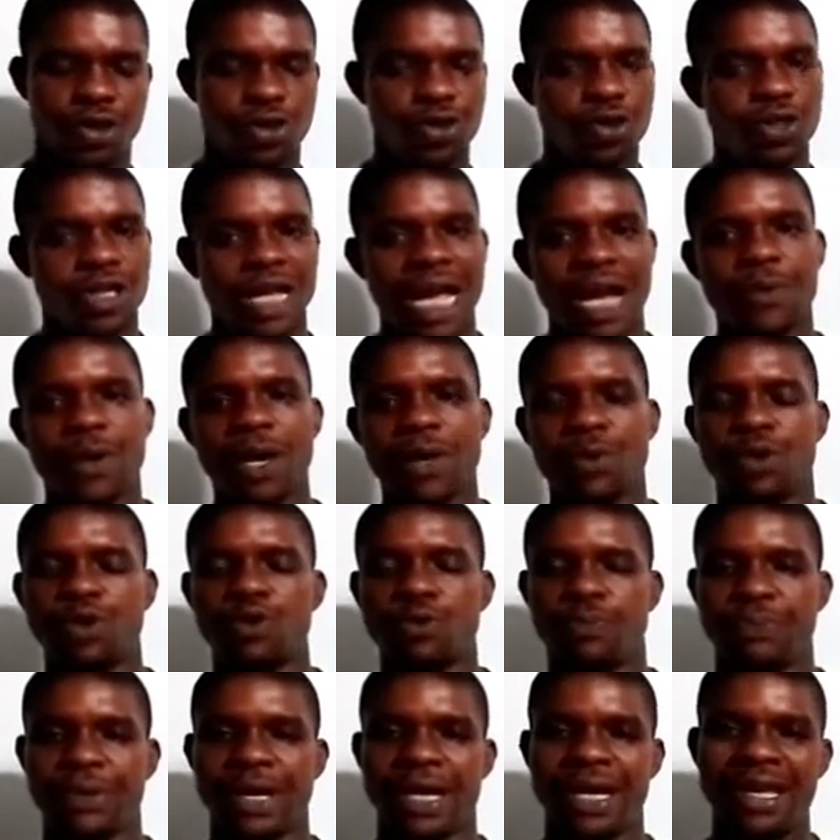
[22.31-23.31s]
So that's why you want
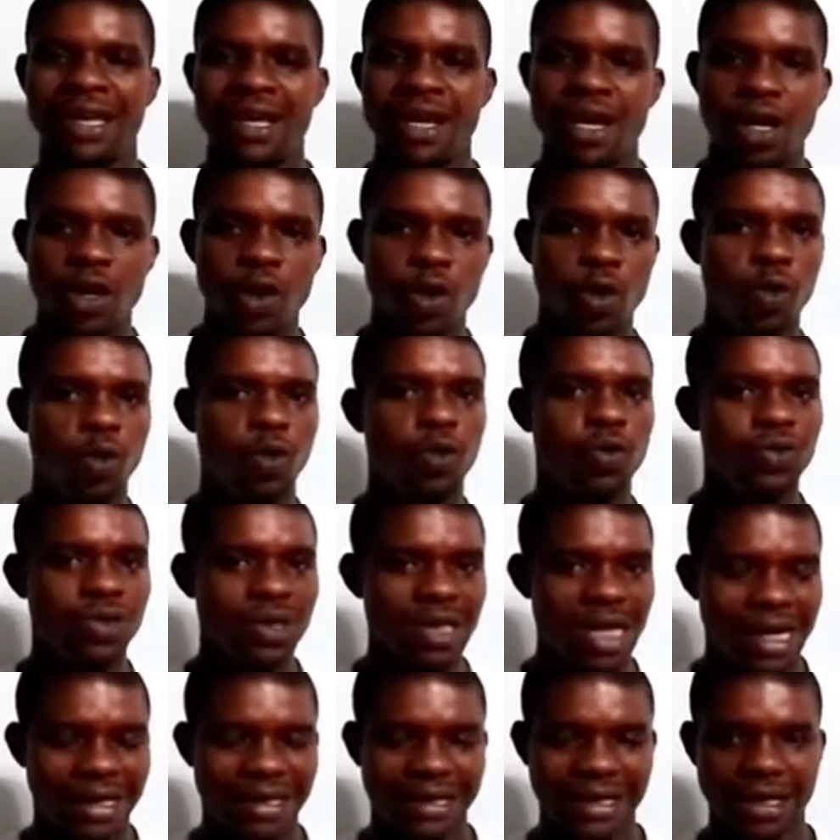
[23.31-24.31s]
to pay close
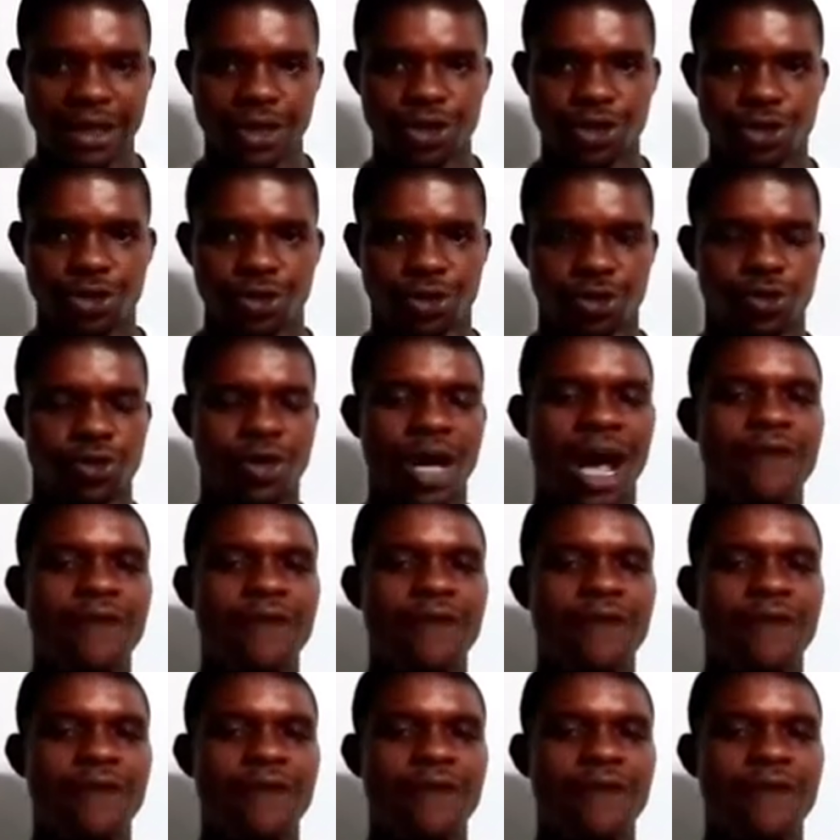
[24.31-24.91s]
attention.